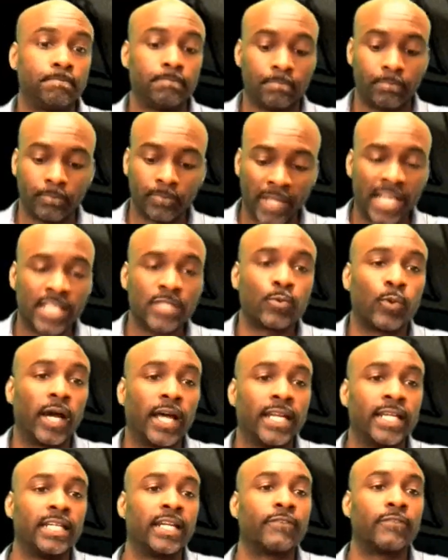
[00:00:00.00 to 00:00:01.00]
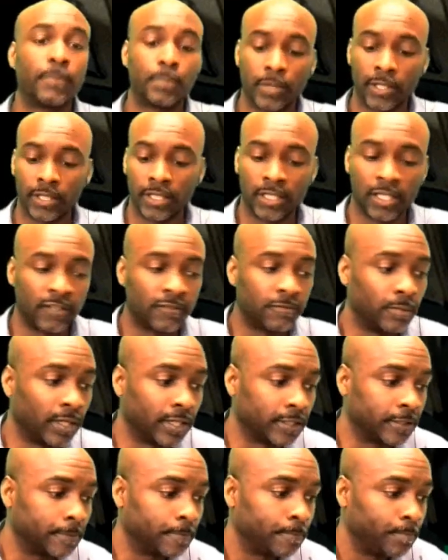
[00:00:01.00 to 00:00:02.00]
That's why they never print enough
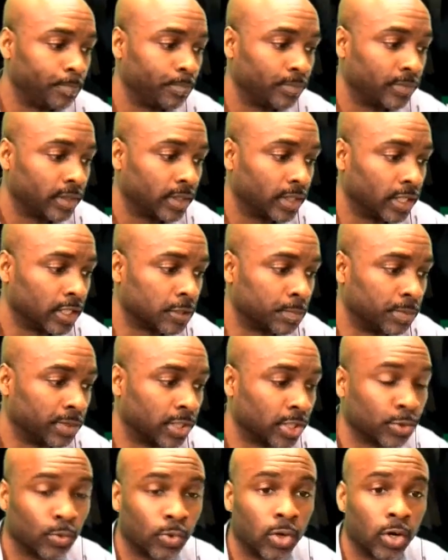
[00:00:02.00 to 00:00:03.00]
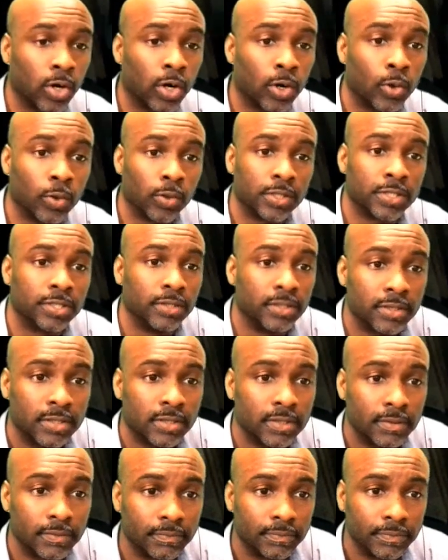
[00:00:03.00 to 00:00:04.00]
money, is because we're all horses.
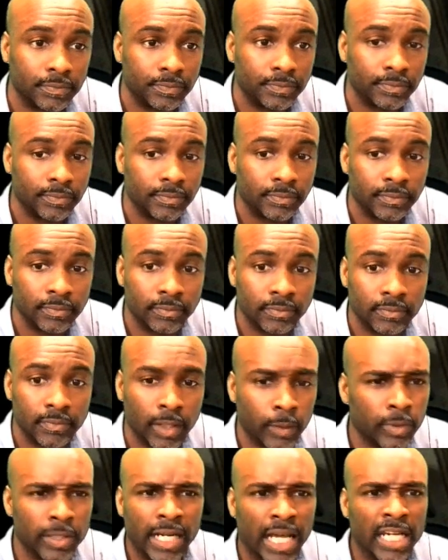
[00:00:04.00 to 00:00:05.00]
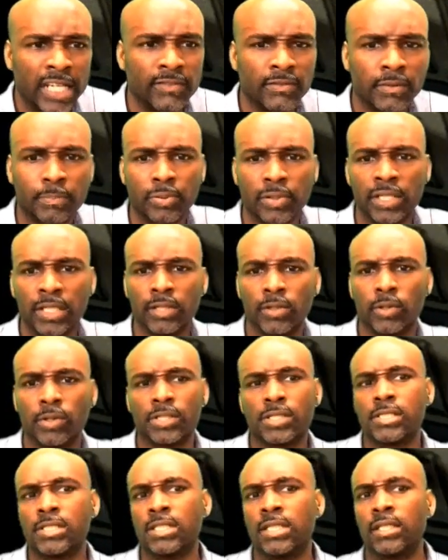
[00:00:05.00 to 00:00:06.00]
And we're not even pretty
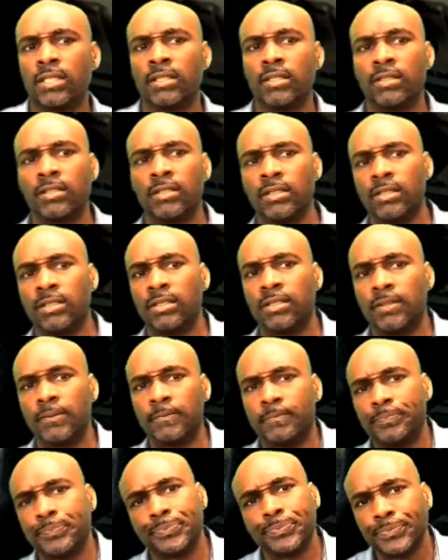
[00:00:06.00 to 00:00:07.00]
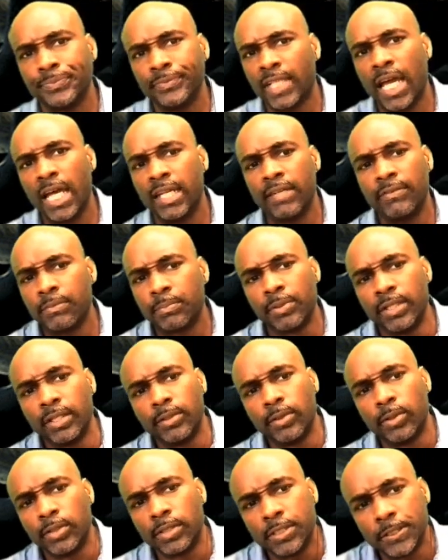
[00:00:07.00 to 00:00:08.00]
horses, neither. Not even pretty.
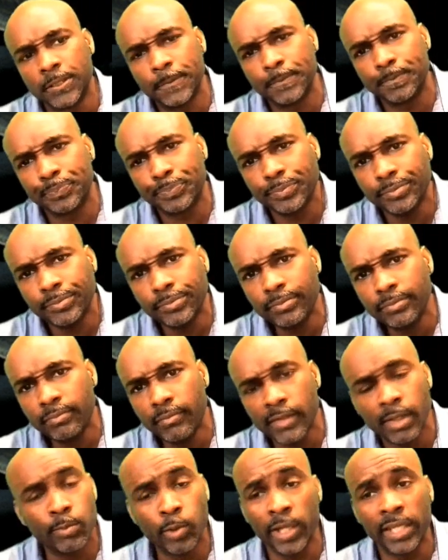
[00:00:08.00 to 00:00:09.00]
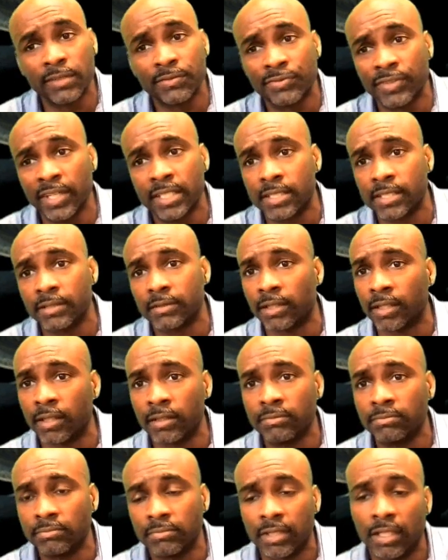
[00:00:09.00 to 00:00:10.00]
We can fix it, though.
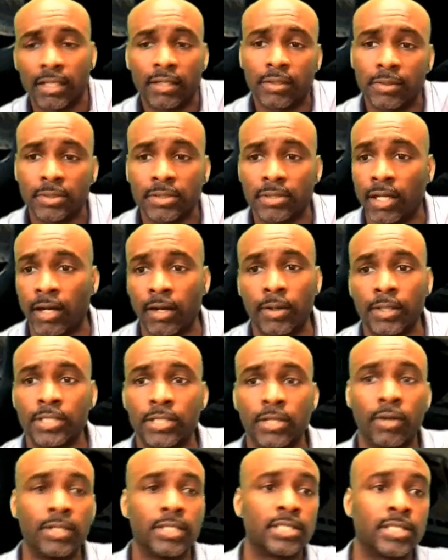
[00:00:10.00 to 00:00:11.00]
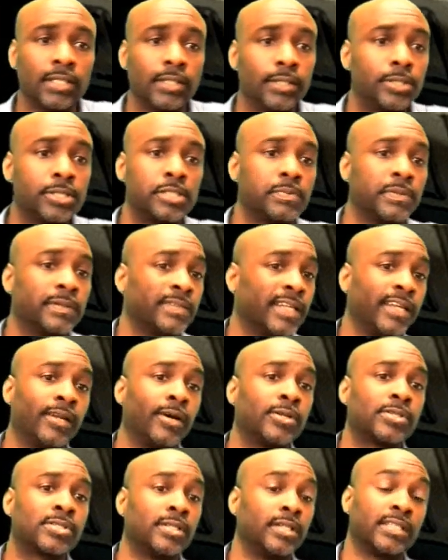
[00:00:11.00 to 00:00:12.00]
I always go into solution people. They
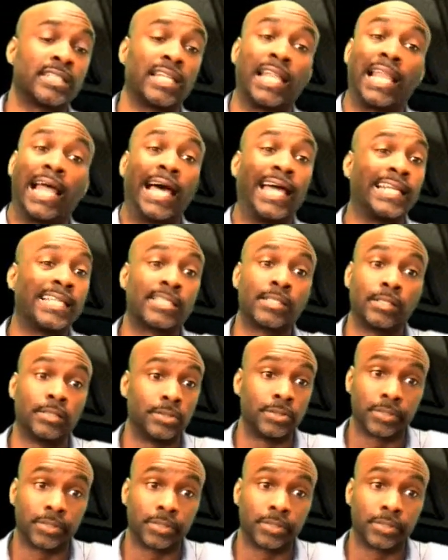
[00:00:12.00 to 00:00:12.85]
know so there's a lot of solutions.